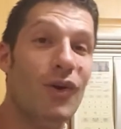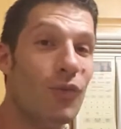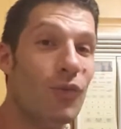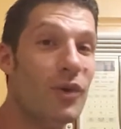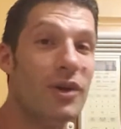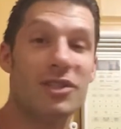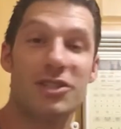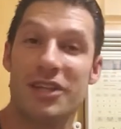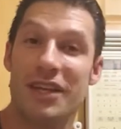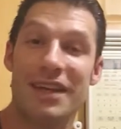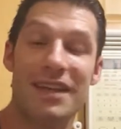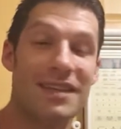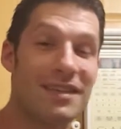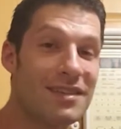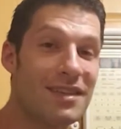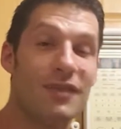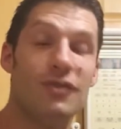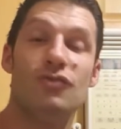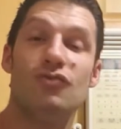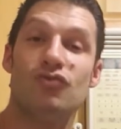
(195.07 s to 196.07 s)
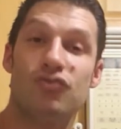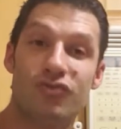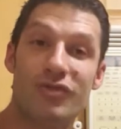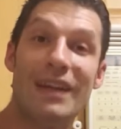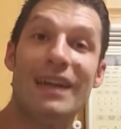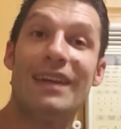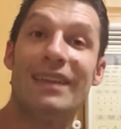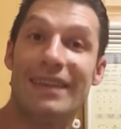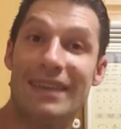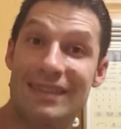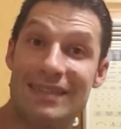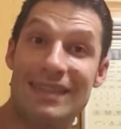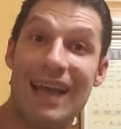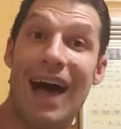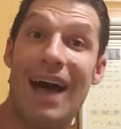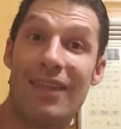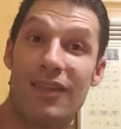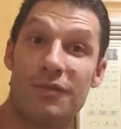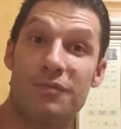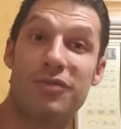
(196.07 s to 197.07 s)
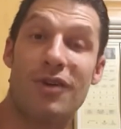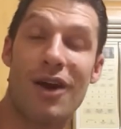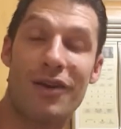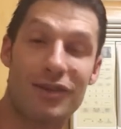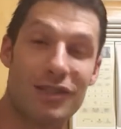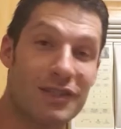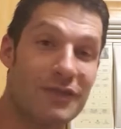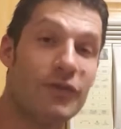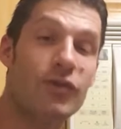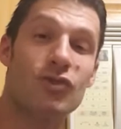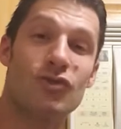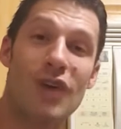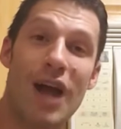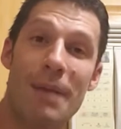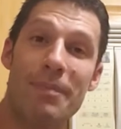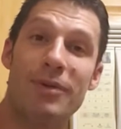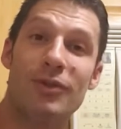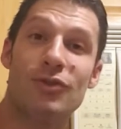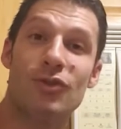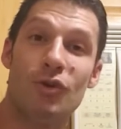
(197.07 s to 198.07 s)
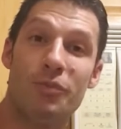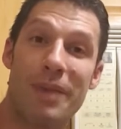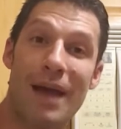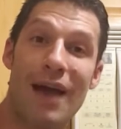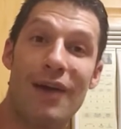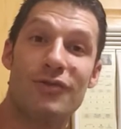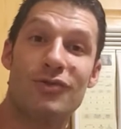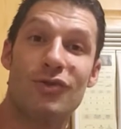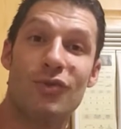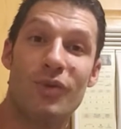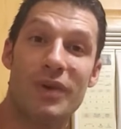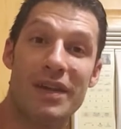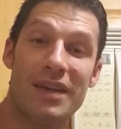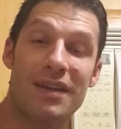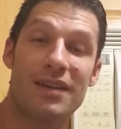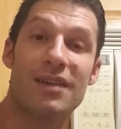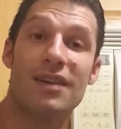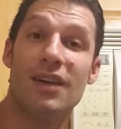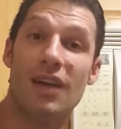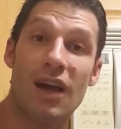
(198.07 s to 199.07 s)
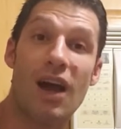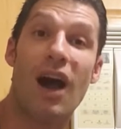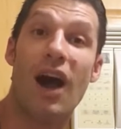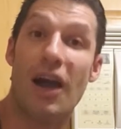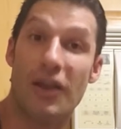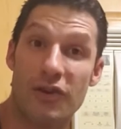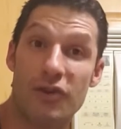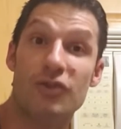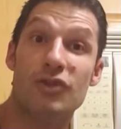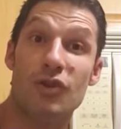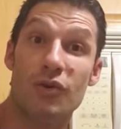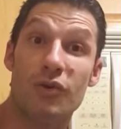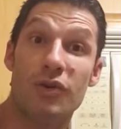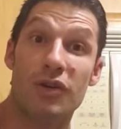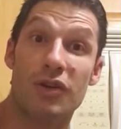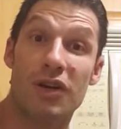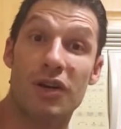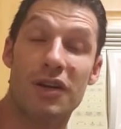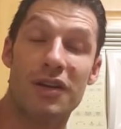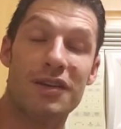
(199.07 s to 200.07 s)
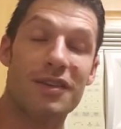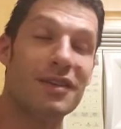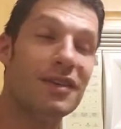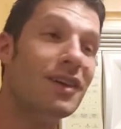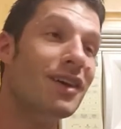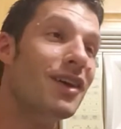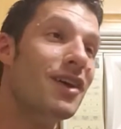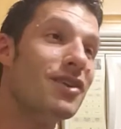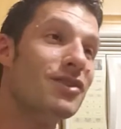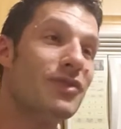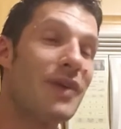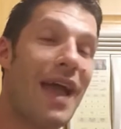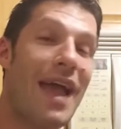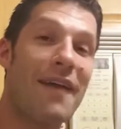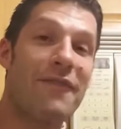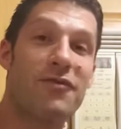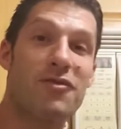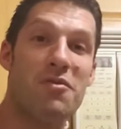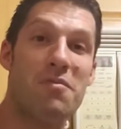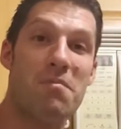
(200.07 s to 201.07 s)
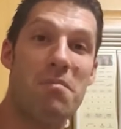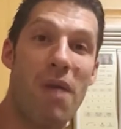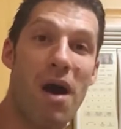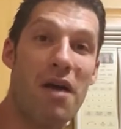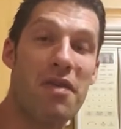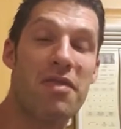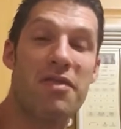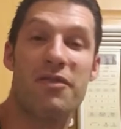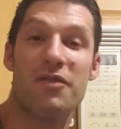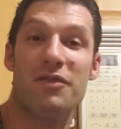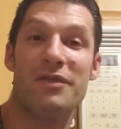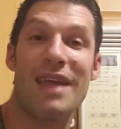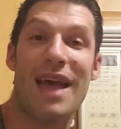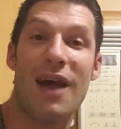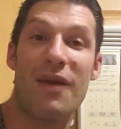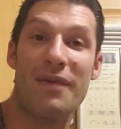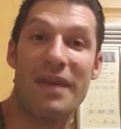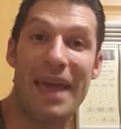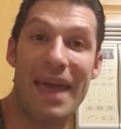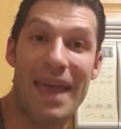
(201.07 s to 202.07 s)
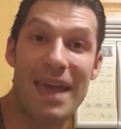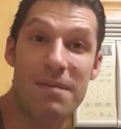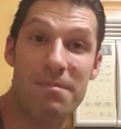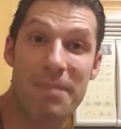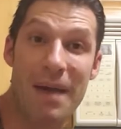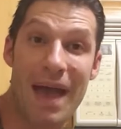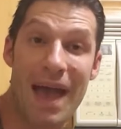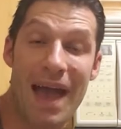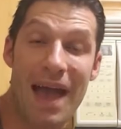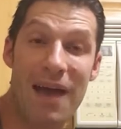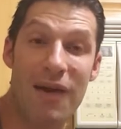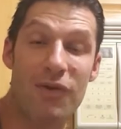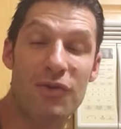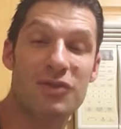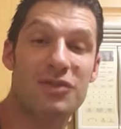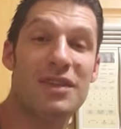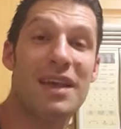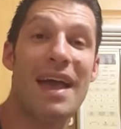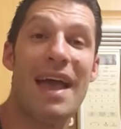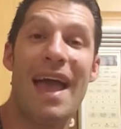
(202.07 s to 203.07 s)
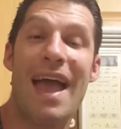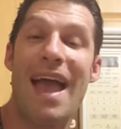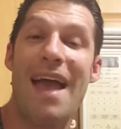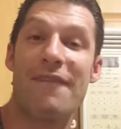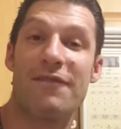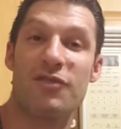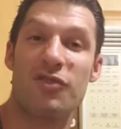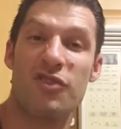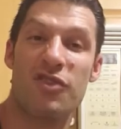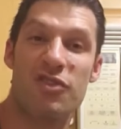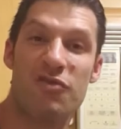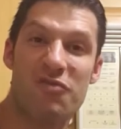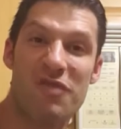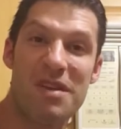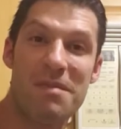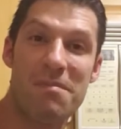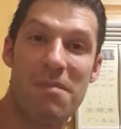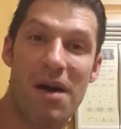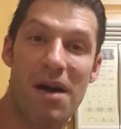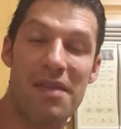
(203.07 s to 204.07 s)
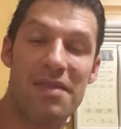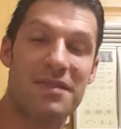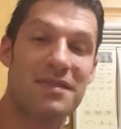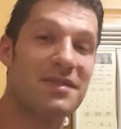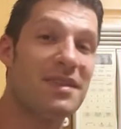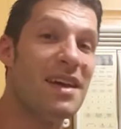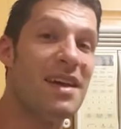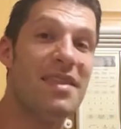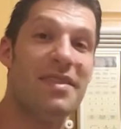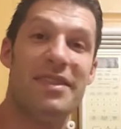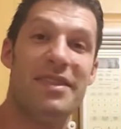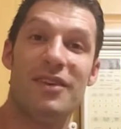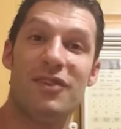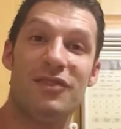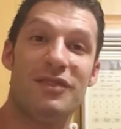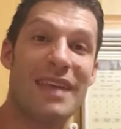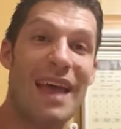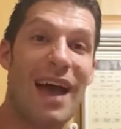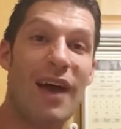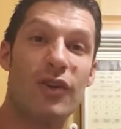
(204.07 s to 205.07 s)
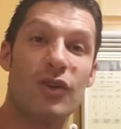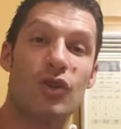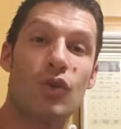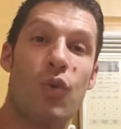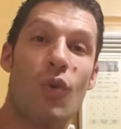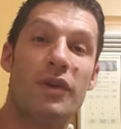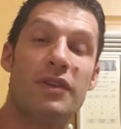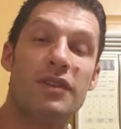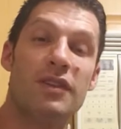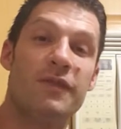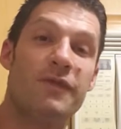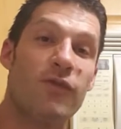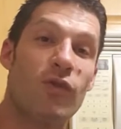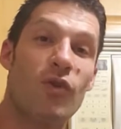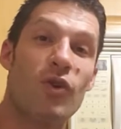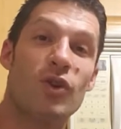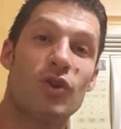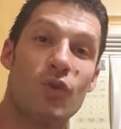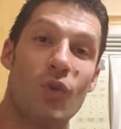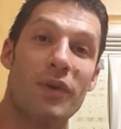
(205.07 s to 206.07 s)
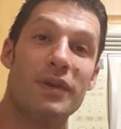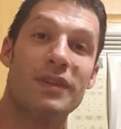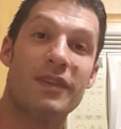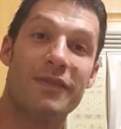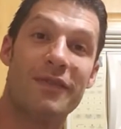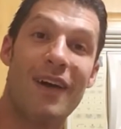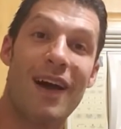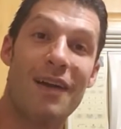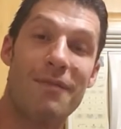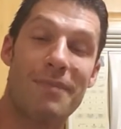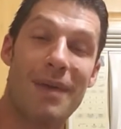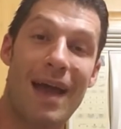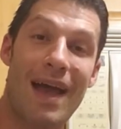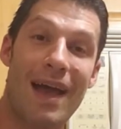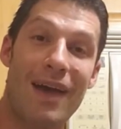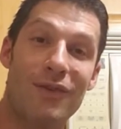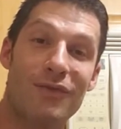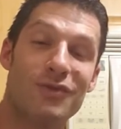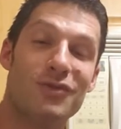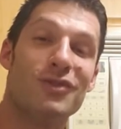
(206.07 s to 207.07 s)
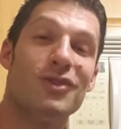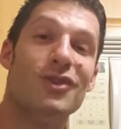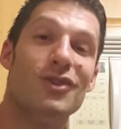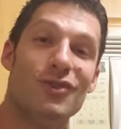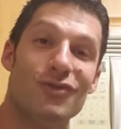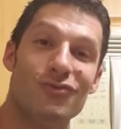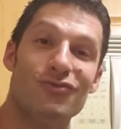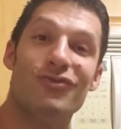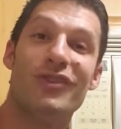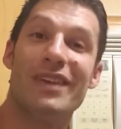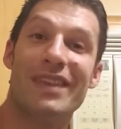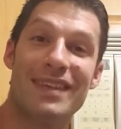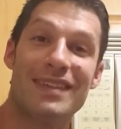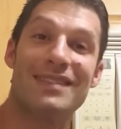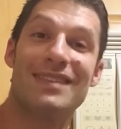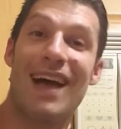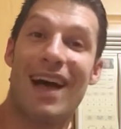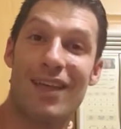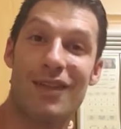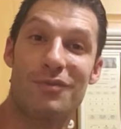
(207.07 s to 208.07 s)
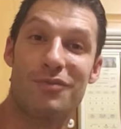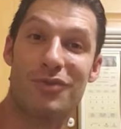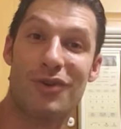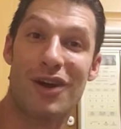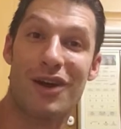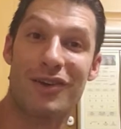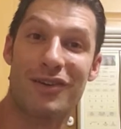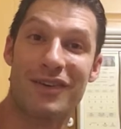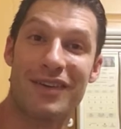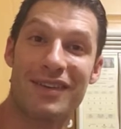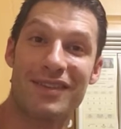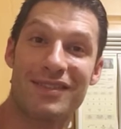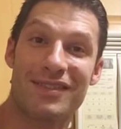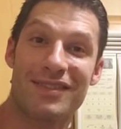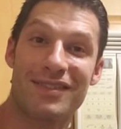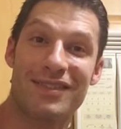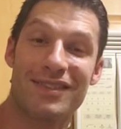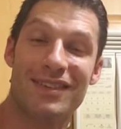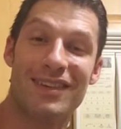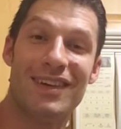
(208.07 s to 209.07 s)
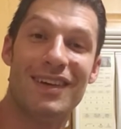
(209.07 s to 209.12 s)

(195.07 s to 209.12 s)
which is really solid progress. If you're dropping 2 pounds a week, you're doing good. So after a month, they're down 8 pounds. After 3 months, they're down 24, 25 pounds. Really solid progress.